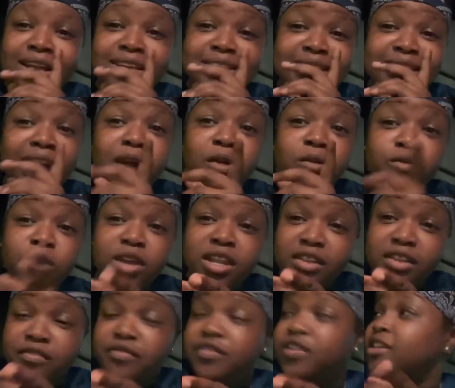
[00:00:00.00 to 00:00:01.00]
Cause I
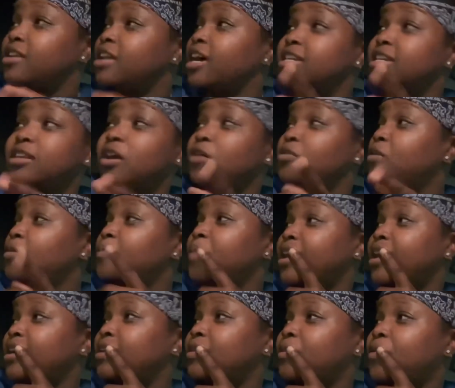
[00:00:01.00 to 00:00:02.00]
really feel like don't
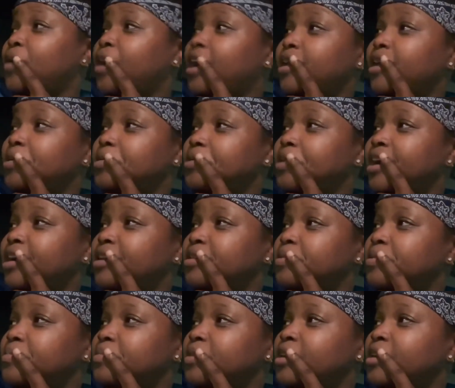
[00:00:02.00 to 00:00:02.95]
nobody know how old I am.